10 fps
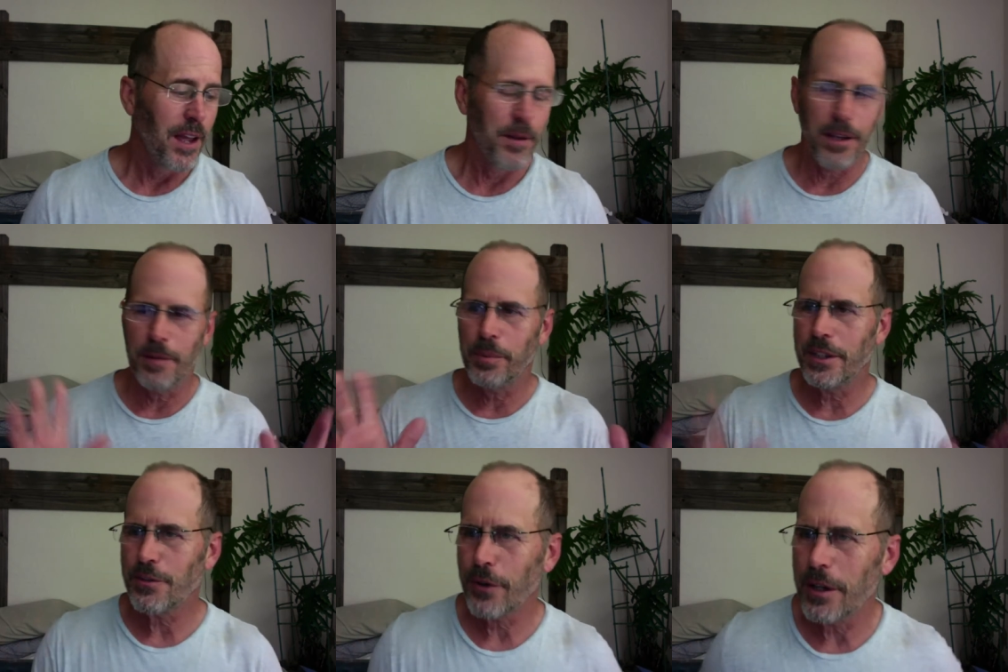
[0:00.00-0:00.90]
Uh,
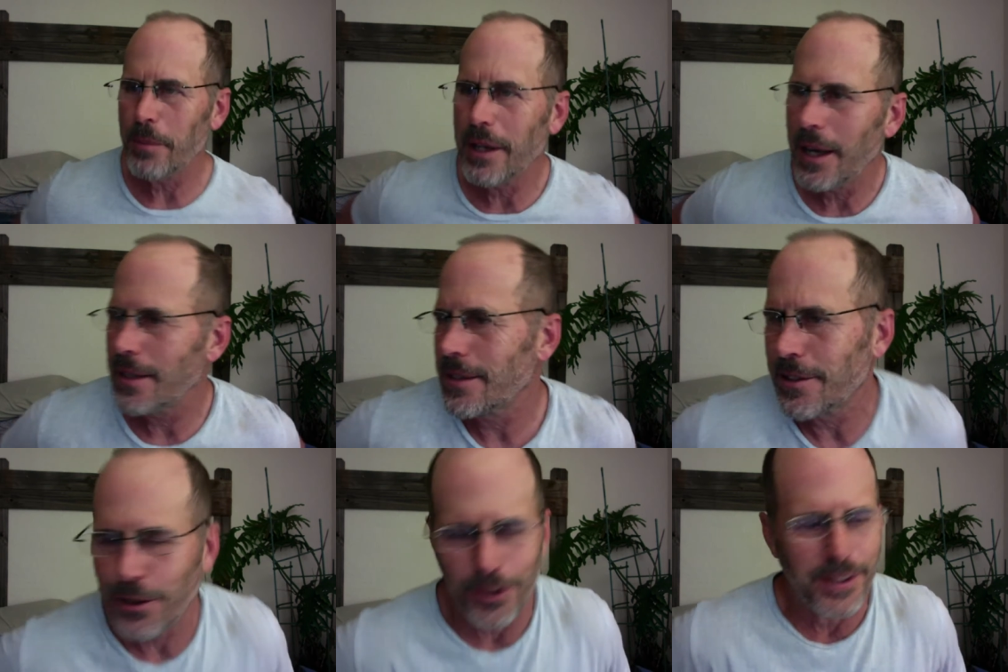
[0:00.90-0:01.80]
please forgive me, guys. It's
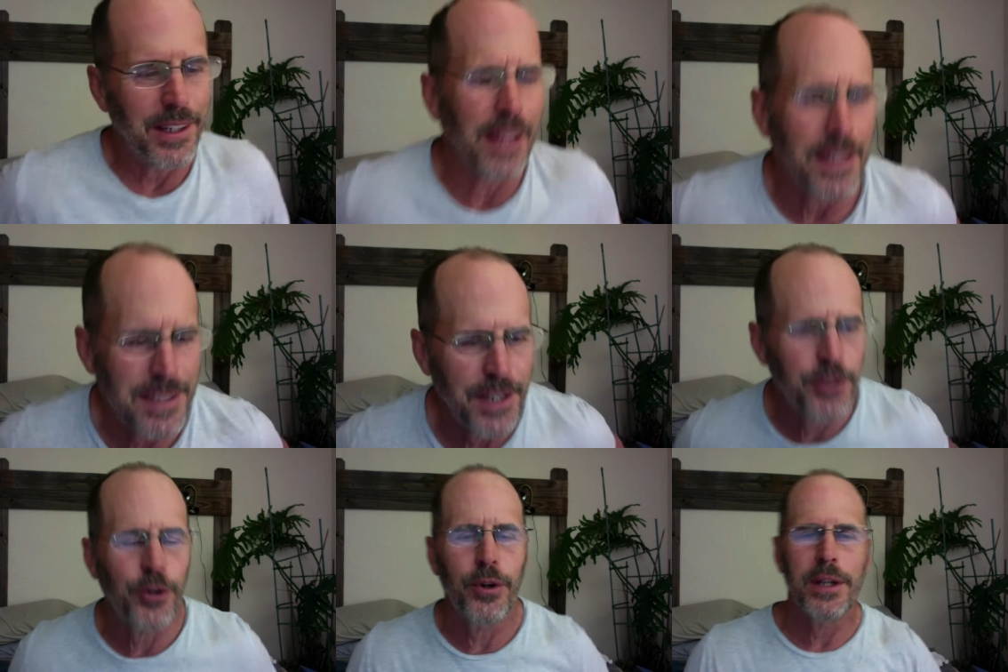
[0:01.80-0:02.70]
currently like
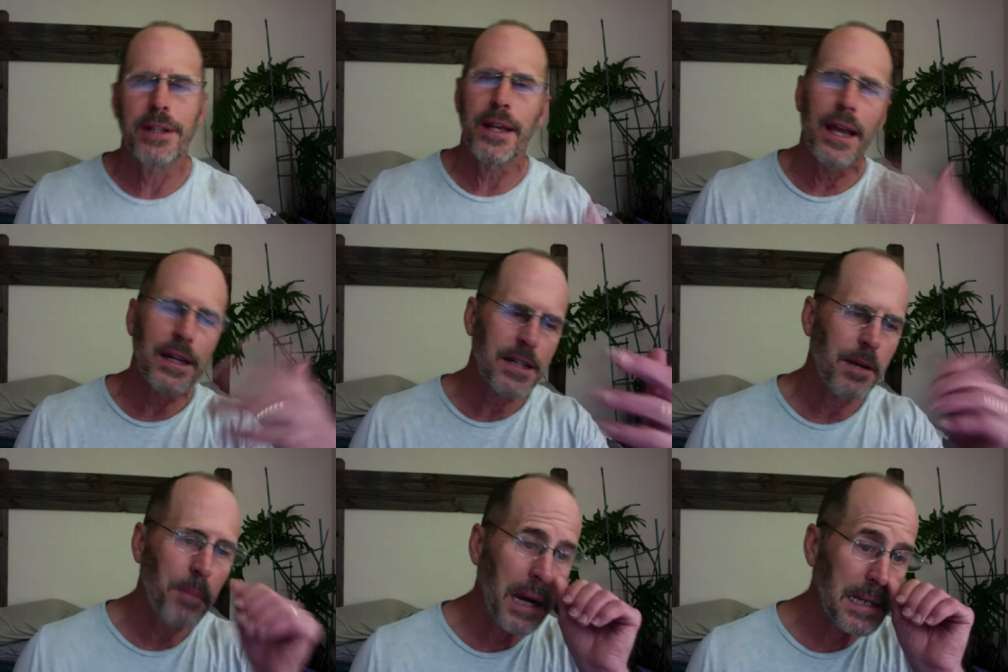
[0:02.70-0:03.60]
10.30 at night.
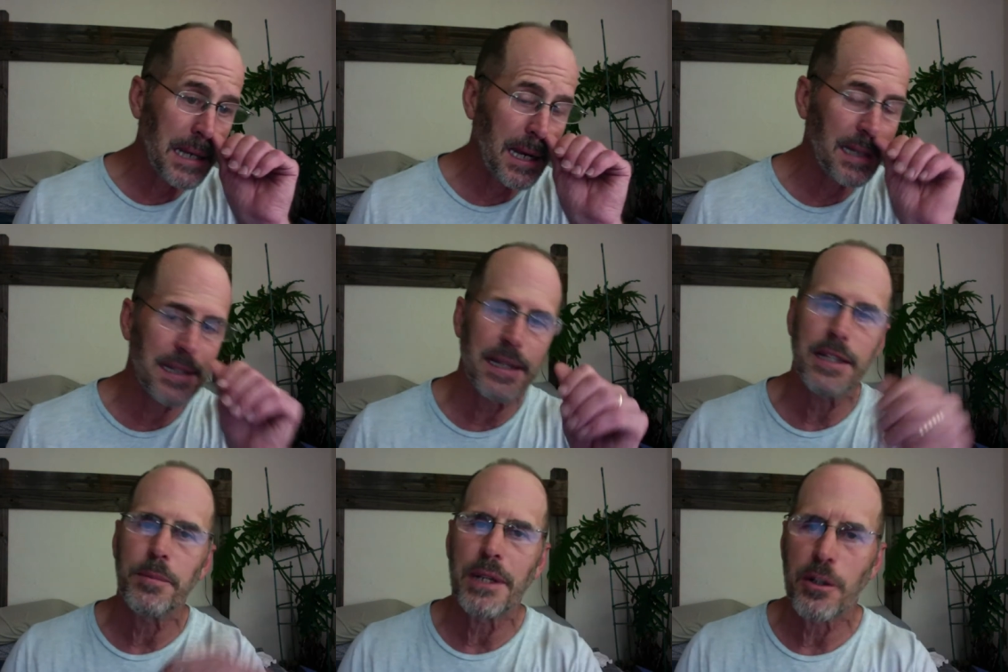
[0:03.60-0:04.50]
My days
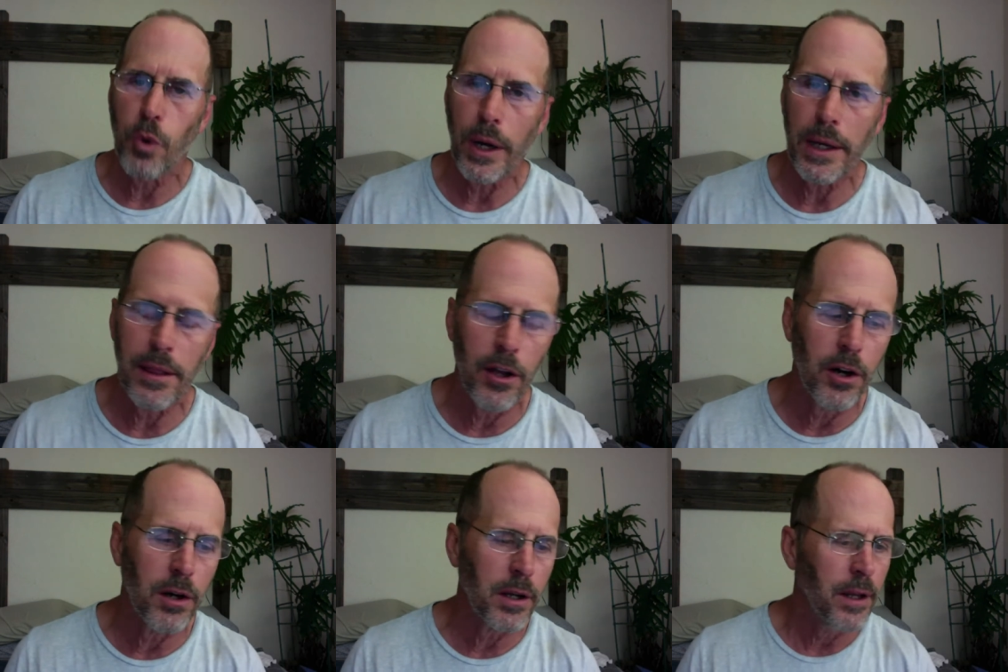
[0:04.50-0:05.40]
tend to be quite
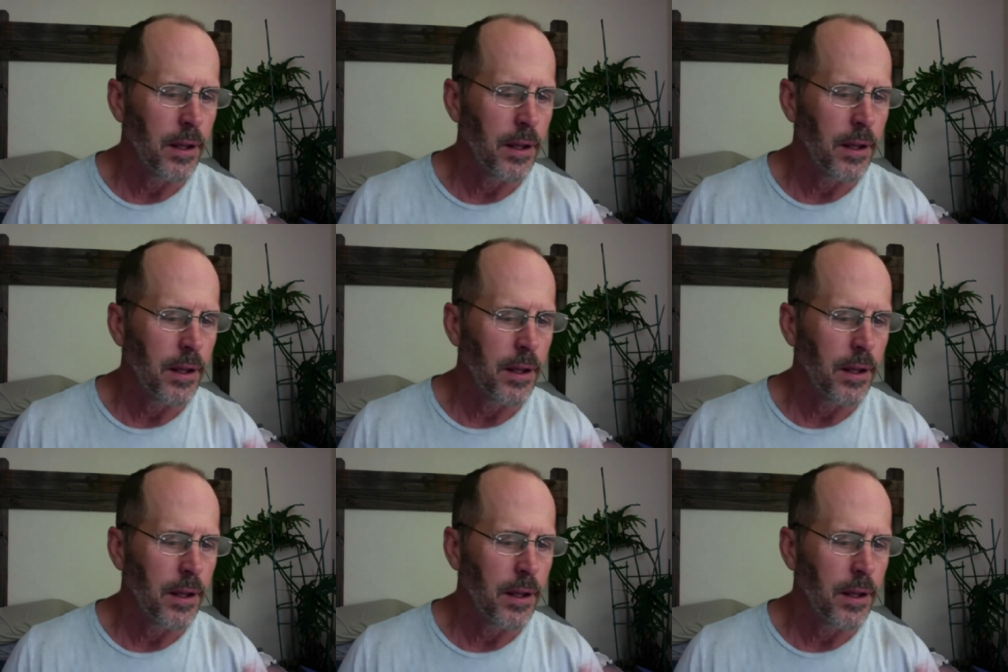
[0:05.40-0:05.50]
long.